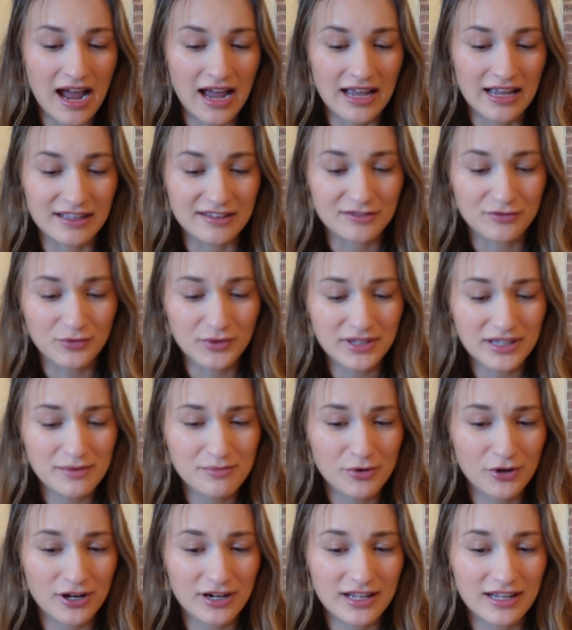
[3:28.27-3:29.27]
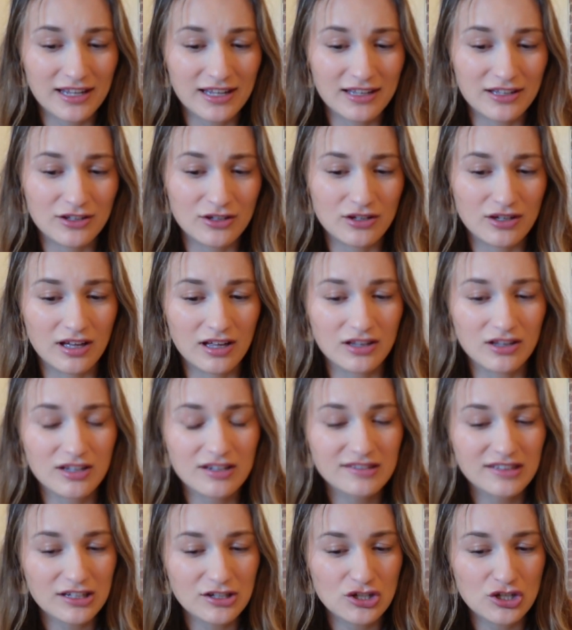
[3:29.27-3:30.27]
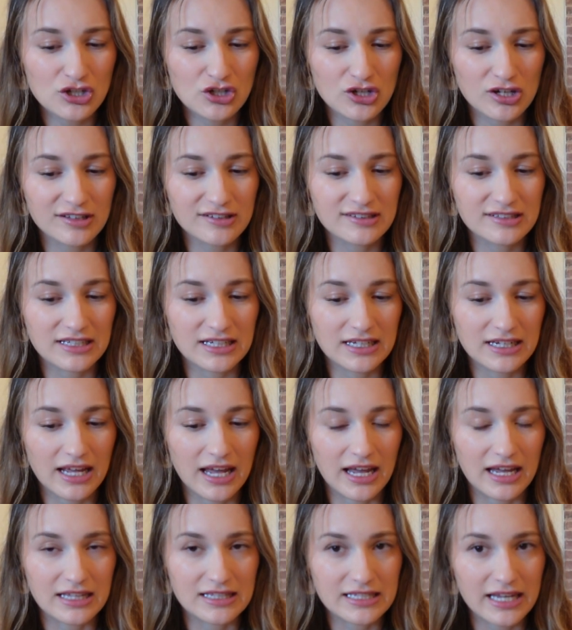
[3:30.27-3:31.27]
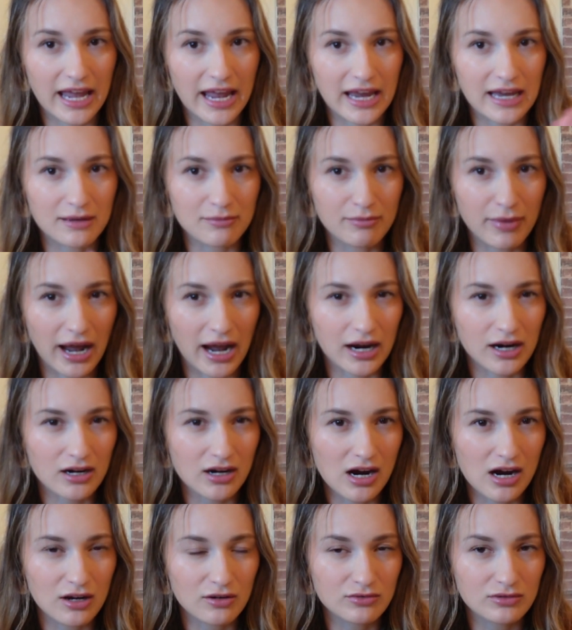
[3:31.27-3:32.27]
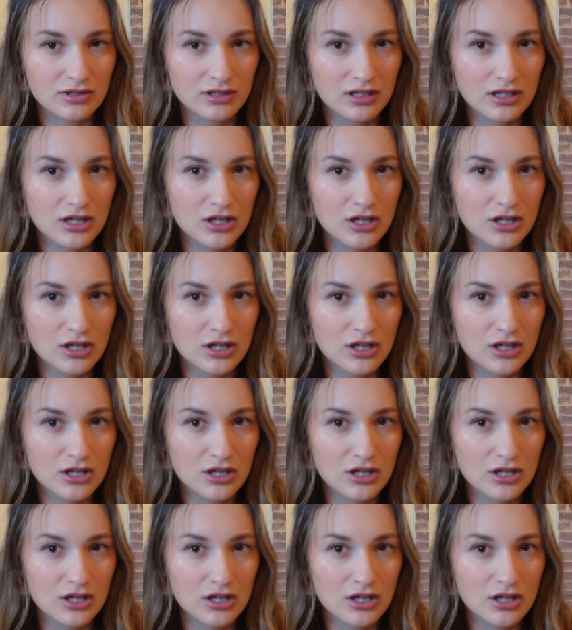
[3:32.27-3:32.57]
It's really pretty. It looks like she just did a tan background,